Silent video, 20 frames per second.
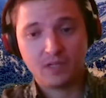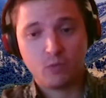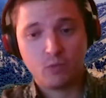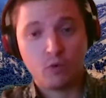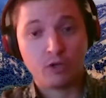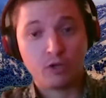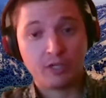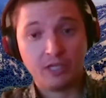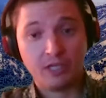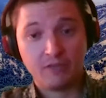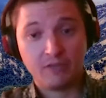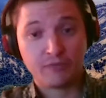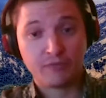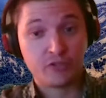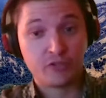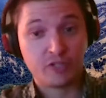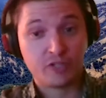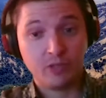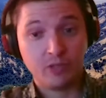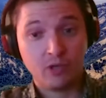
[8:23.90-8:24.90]
working for
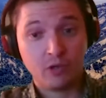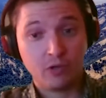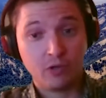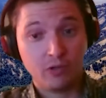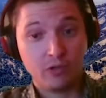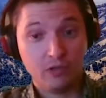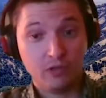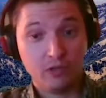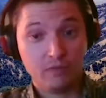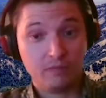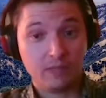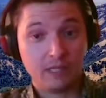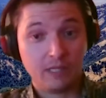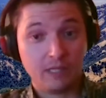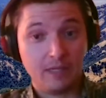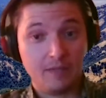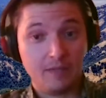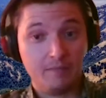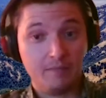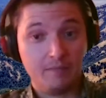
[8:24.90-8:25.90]
some local,
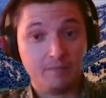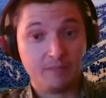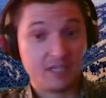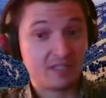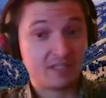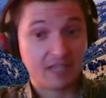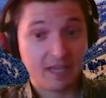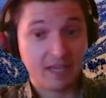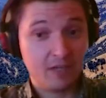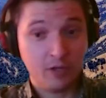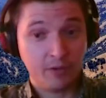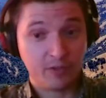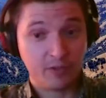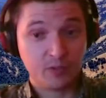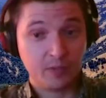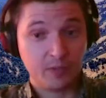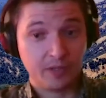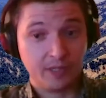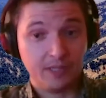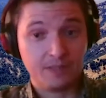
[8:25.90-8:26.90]
because I had no
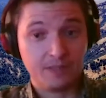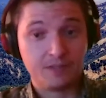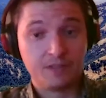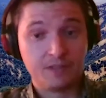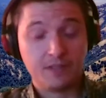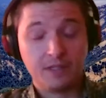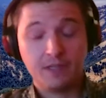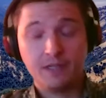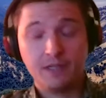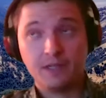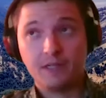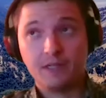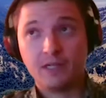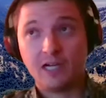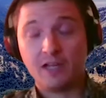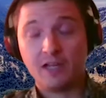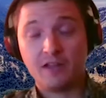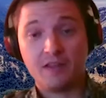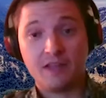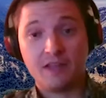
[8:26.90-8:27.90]
experience
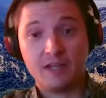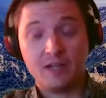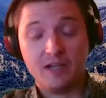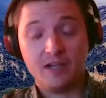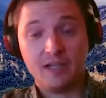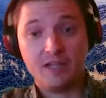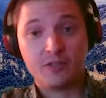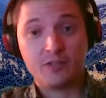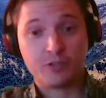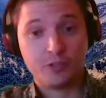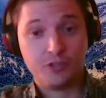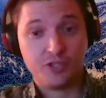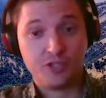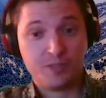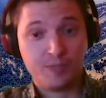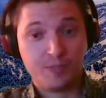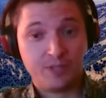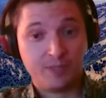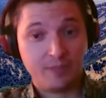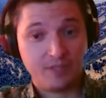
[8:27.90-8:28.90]
other than an
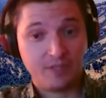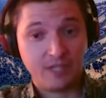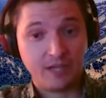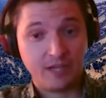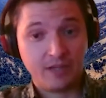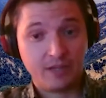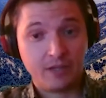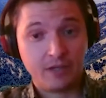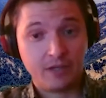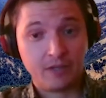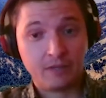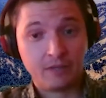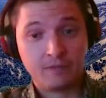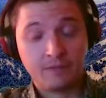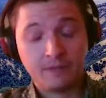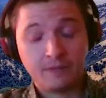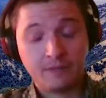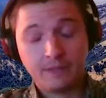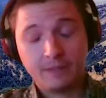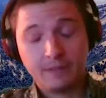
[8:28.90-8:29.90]
internship at the Botanic Garden.
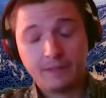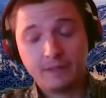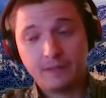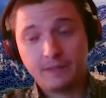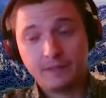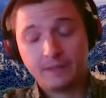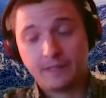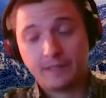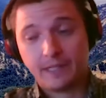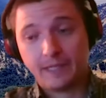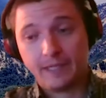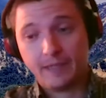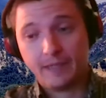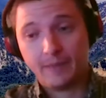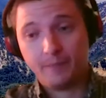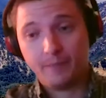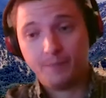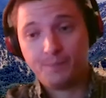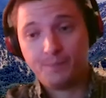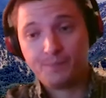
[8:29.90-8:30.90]

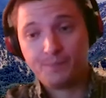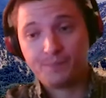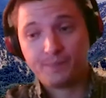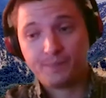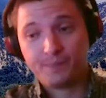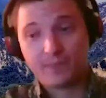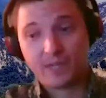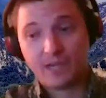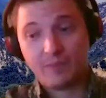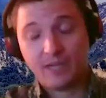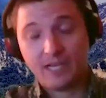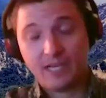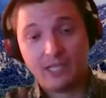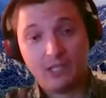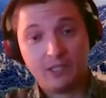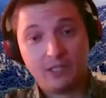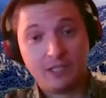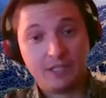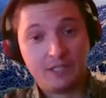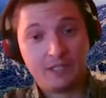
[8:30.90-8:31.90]
I began
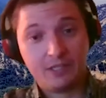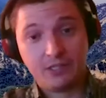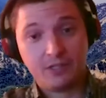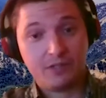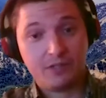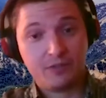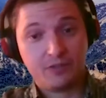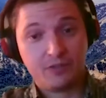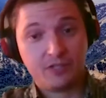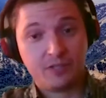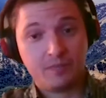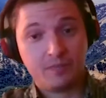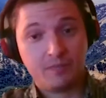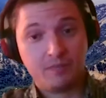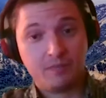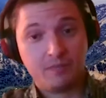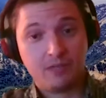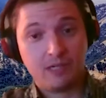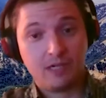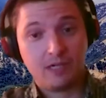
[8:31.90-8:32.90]
looking into some
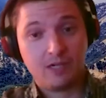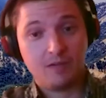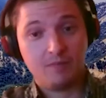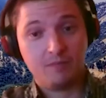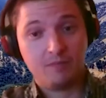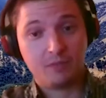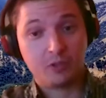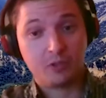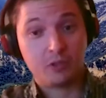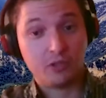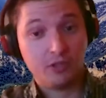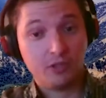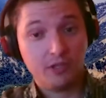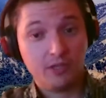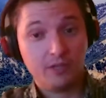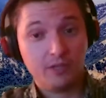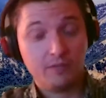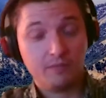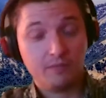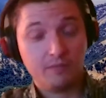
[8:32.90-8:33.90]

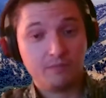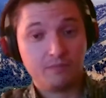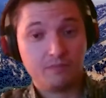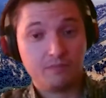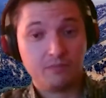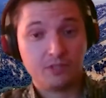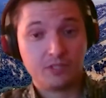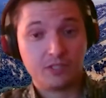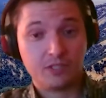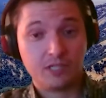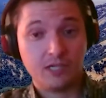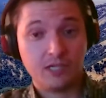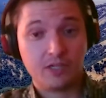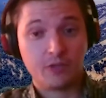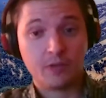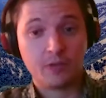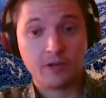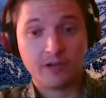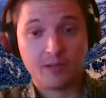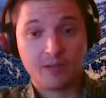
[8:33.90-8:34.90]
early
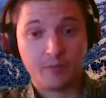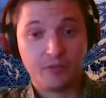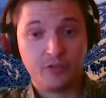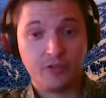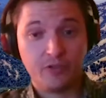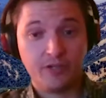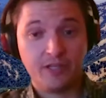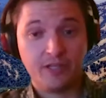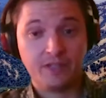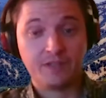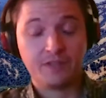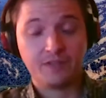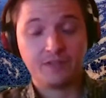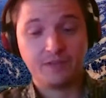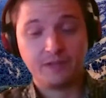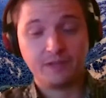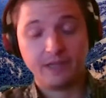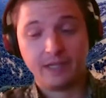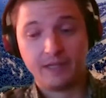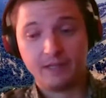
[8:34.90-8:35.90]
career opportunities,
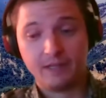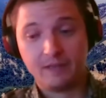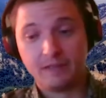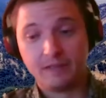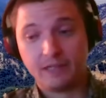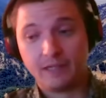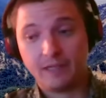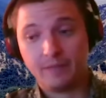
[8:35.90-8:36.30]
and